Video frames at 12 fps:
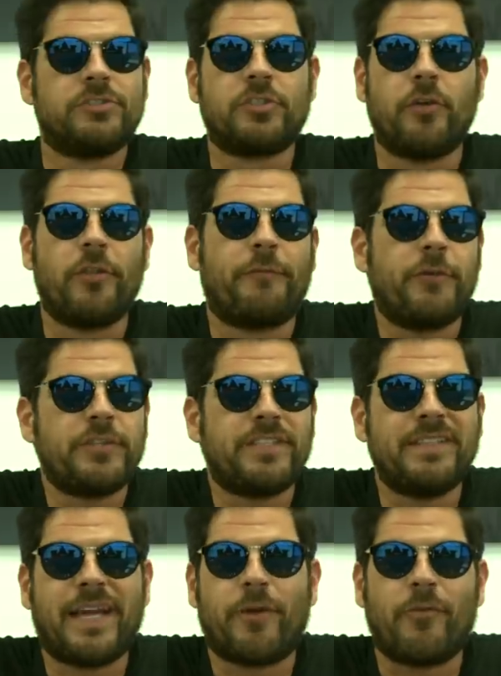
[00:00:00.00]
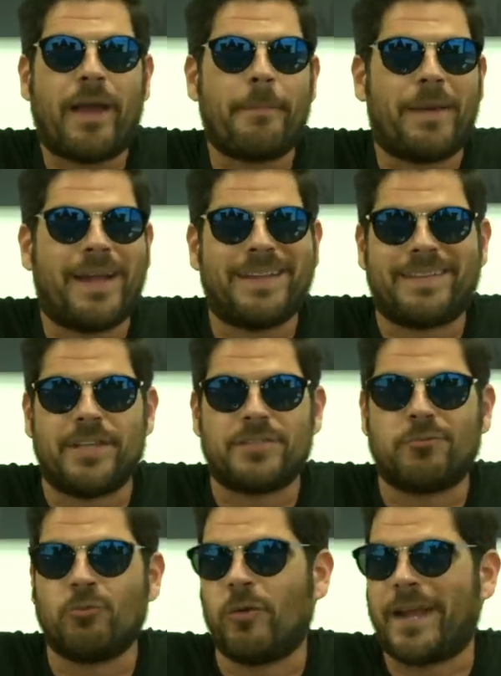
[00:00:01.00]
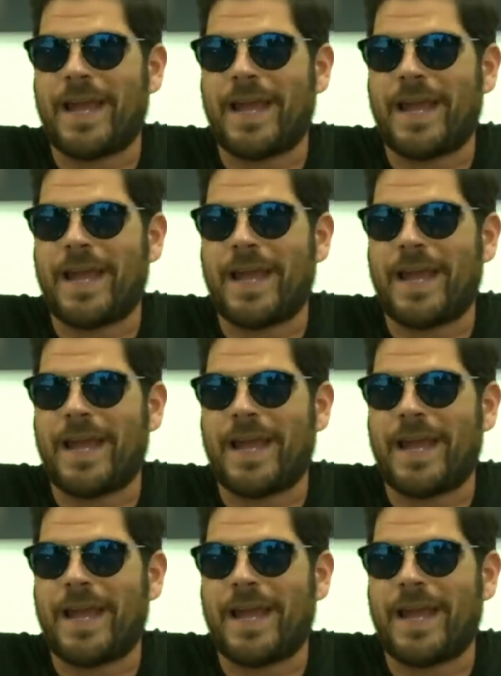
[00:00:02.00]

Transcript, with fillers: So the first thing that grabbed my attention when